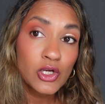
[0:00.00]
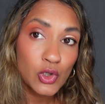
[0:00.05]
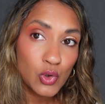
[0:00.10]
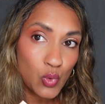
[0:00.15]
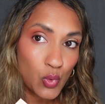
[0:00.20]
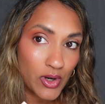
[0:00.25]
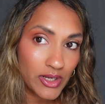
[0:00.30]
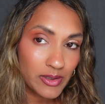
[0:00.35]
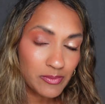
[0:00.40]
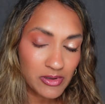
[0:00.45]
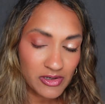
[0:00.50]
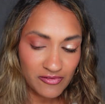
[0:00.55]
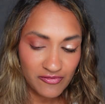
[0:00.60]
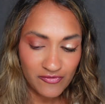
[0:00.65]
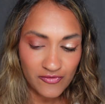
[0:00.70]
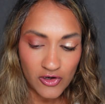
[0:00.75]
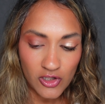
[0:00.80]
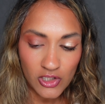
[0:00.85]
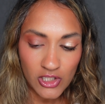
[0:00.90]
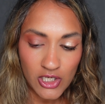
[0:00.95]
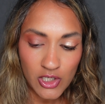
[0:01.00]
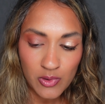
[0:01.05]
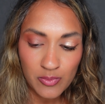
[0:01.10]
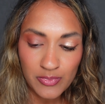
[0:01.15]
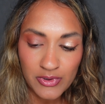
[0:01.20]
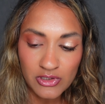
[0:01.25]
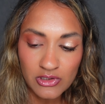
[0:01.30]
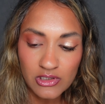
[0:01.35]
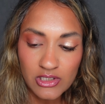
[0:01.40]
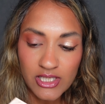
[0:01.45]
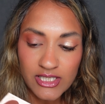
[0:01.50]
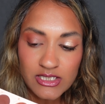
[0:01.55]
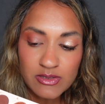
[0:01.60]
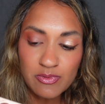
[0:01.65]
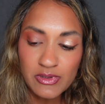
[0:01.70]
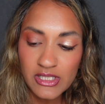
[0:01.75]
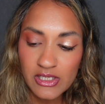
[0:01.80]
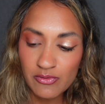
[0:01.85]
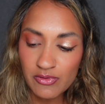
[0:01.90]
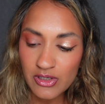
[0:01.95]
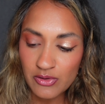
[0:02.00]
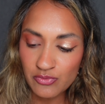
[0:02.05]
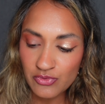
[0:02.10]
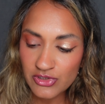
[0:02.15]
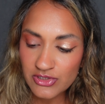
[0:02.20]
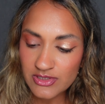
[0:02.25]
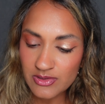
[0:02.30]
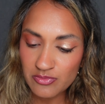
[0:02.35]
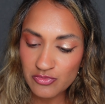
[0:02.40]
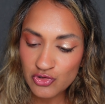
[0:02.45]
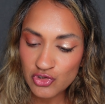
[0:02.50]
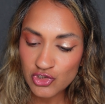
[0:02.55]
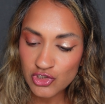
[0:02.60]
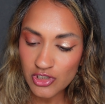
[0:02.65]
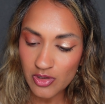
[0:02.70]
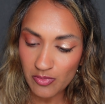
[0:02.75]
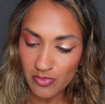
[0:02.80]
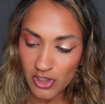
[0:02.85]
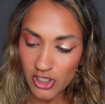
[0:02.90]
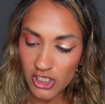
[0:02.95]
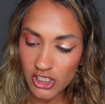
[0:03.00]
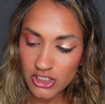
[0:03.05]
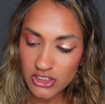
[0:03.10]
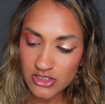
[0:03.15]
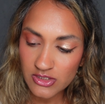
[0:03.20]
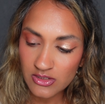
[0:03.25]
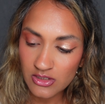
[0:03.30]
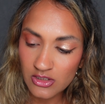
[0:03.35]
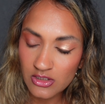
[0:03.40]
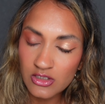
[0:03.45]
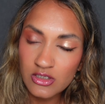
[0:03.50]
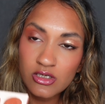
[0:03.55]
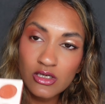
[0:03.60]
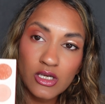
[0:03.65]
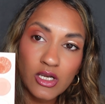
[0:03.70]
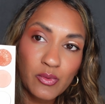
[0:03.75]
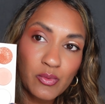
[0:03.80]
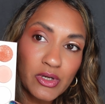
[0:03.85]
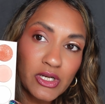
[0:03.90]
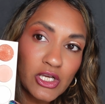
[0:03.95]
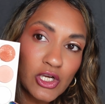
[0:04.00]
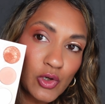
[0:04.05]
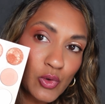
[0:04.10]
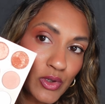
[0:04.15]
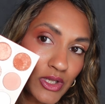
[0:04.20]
quite a bit of fallout, but let's play around with some shimmers. I want to go